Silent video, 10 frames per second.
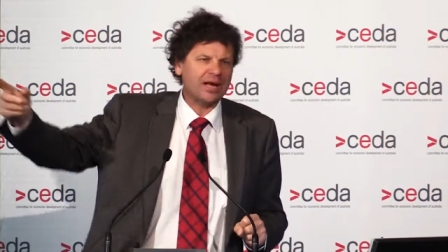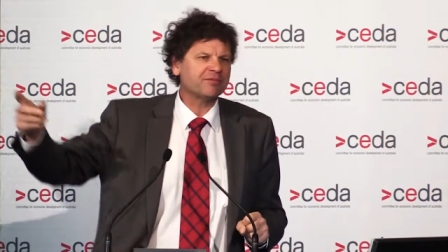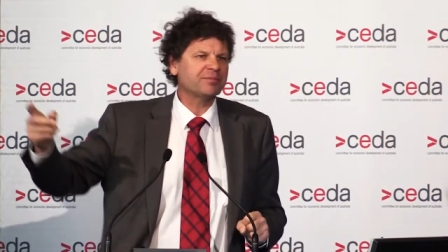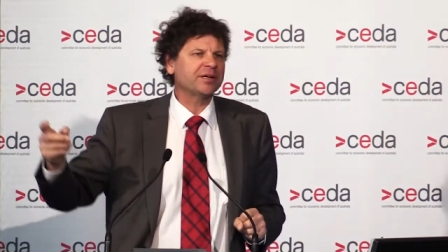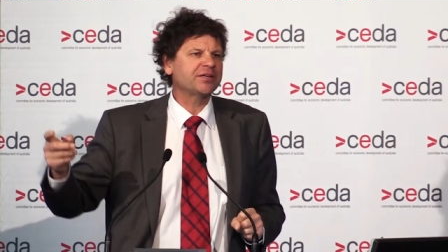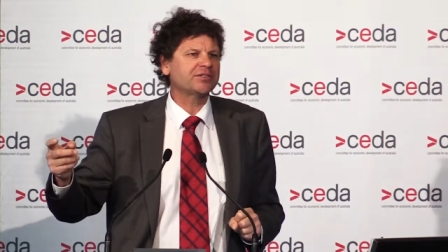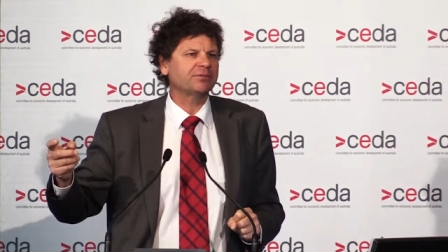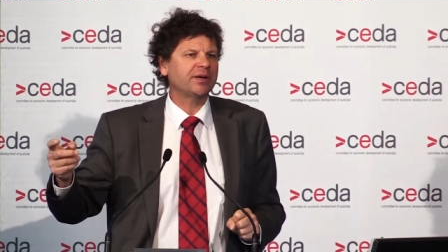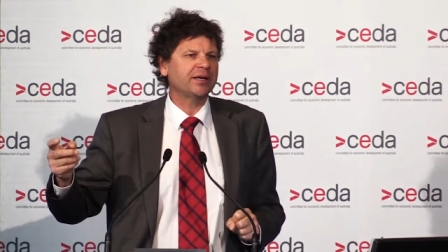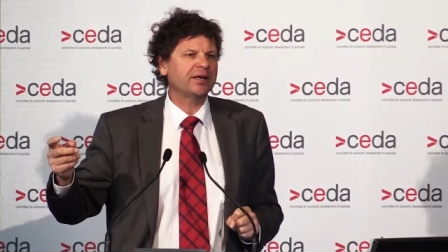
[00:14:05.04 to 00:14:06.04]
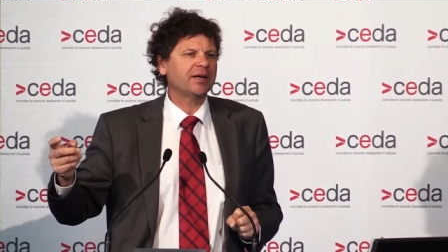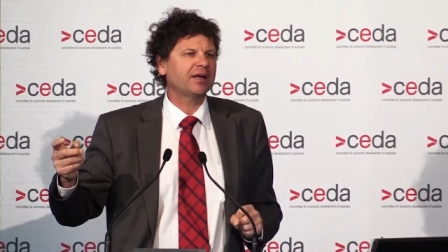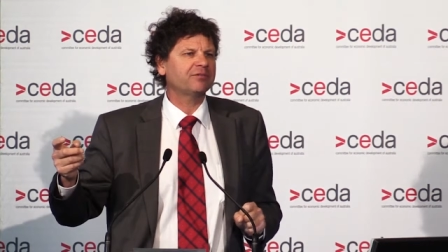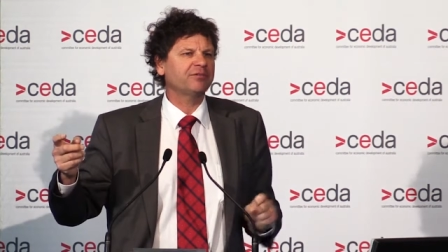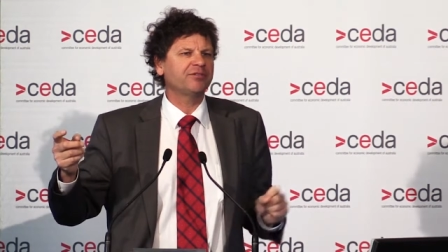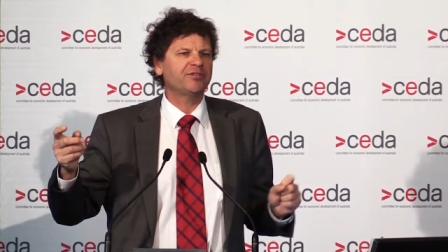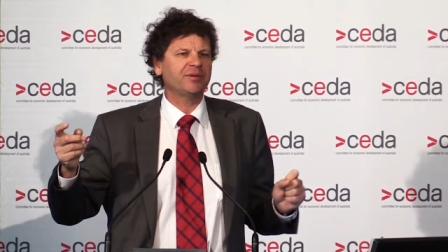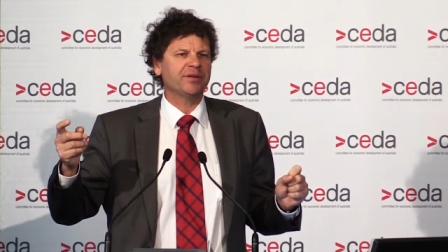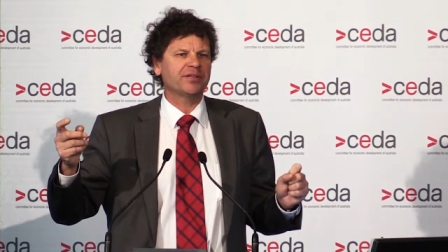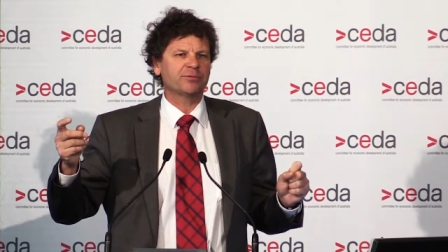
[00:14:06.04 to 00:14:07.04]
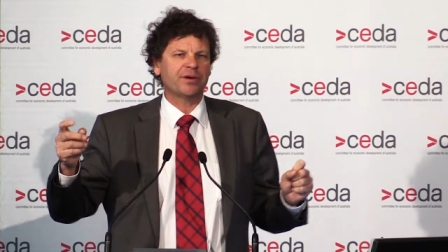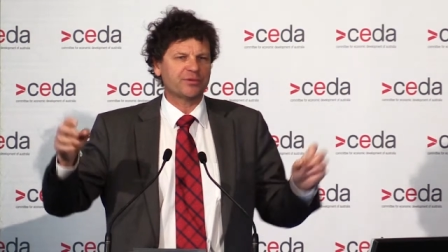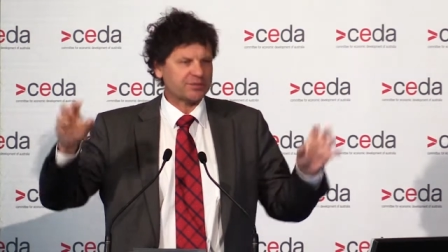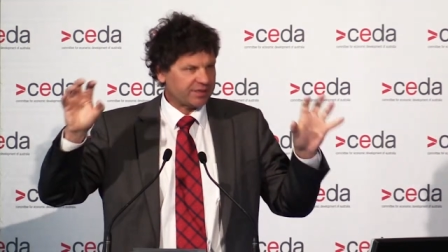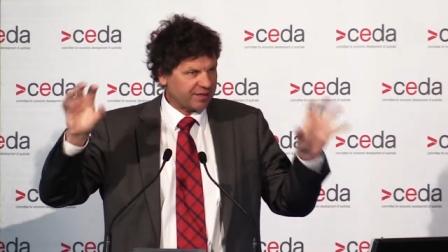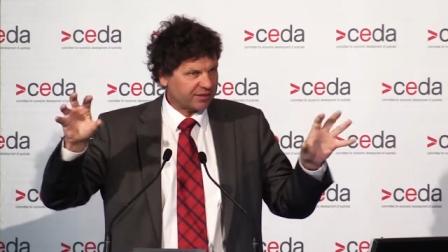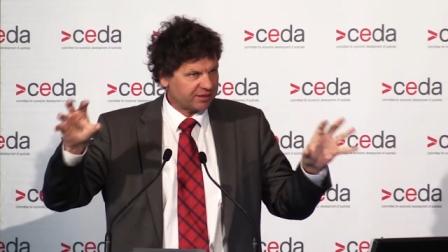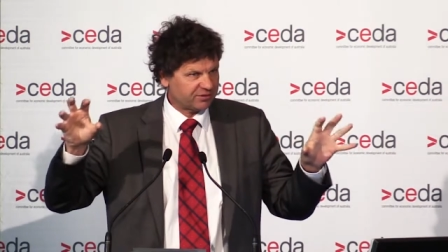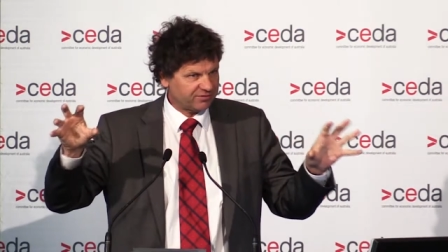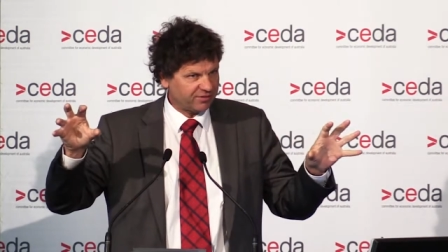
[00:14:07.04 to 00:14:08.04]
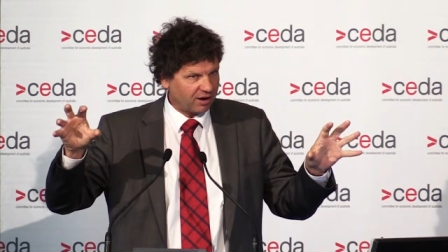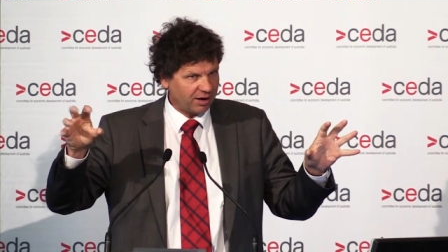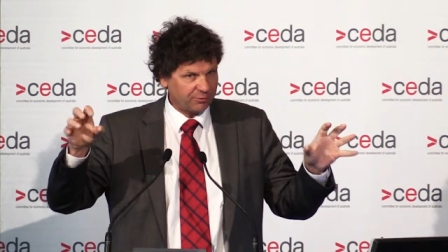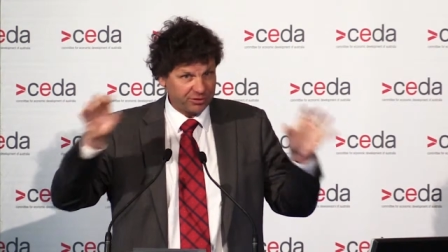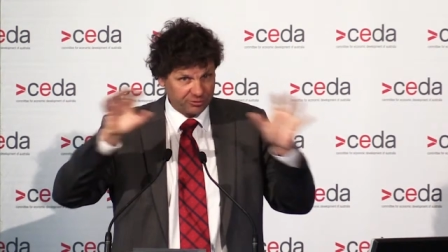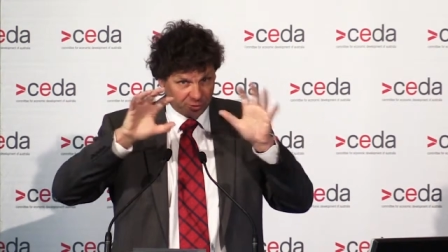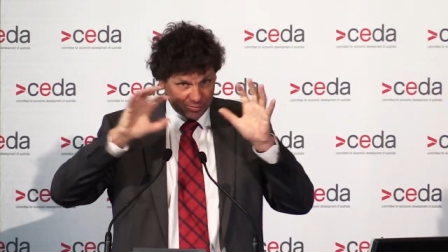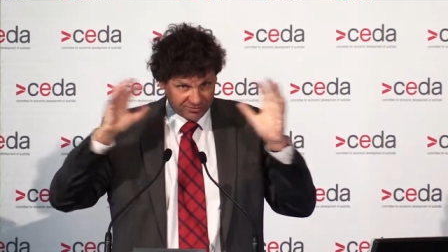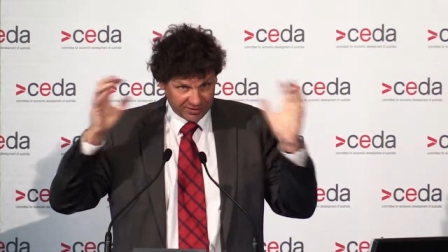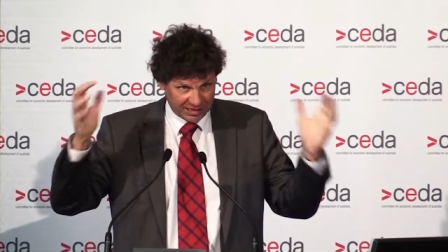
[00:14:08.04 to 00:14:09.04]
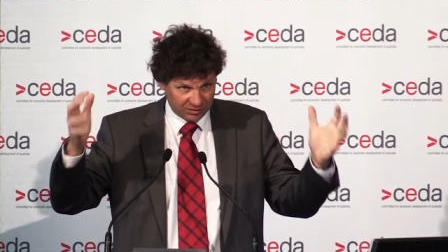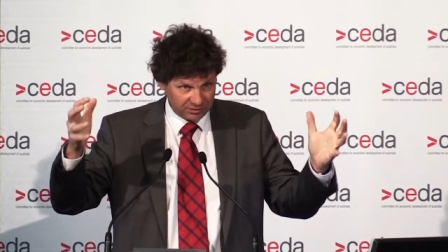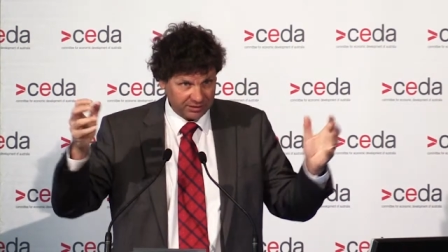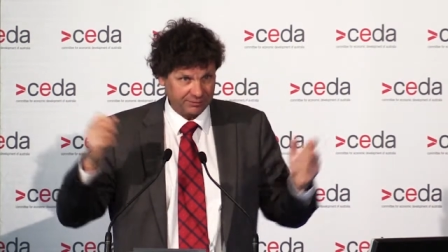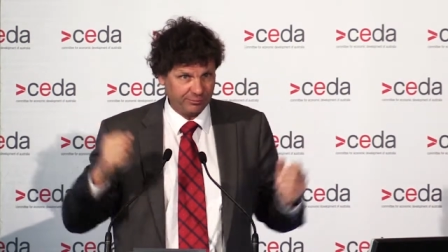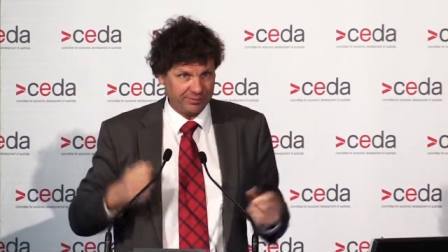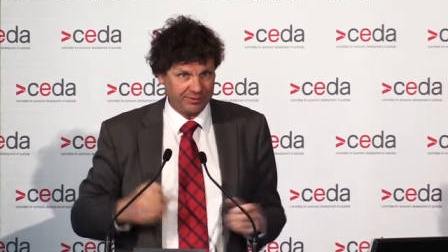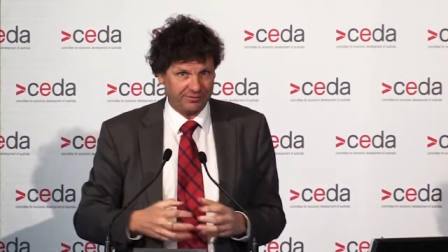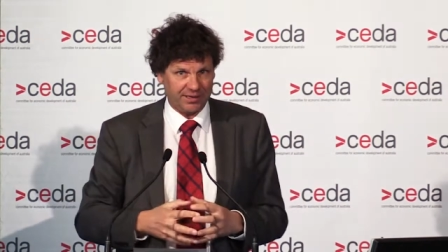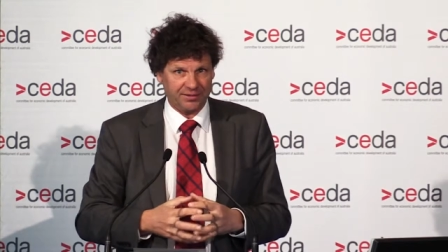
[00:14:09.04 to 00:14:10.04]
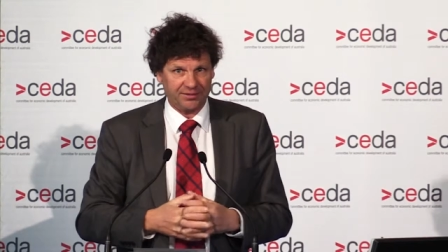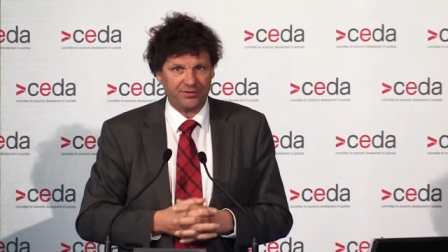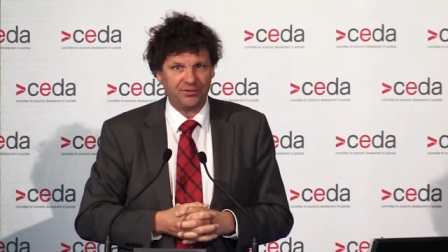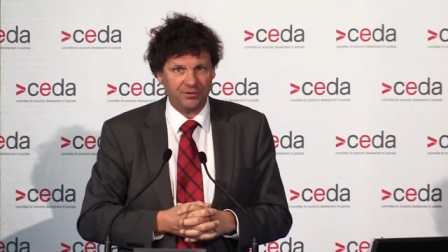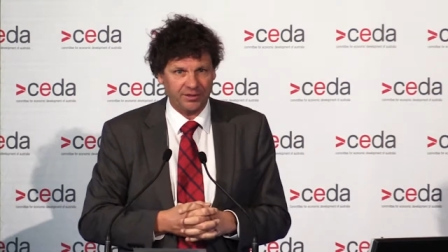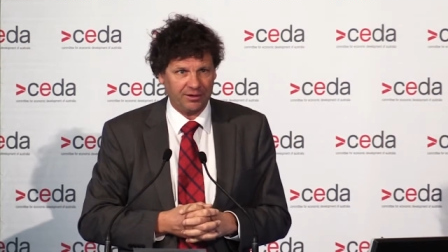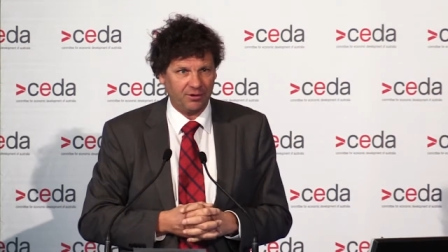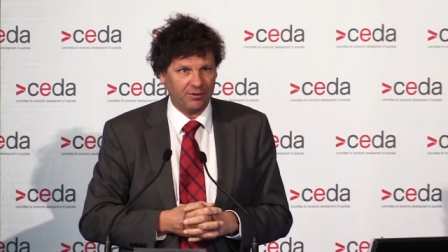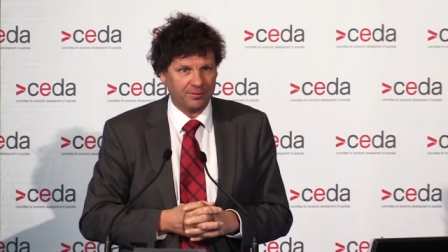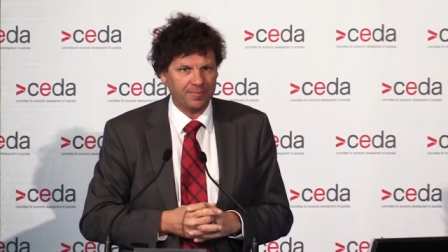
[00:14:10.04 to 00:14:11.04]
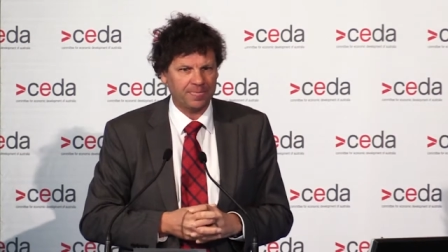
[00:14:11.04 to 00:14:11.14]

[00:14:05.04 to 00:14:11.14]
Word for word: 100 metres away, 150 metres away, there was another little fire with a group of elderly women around it early on.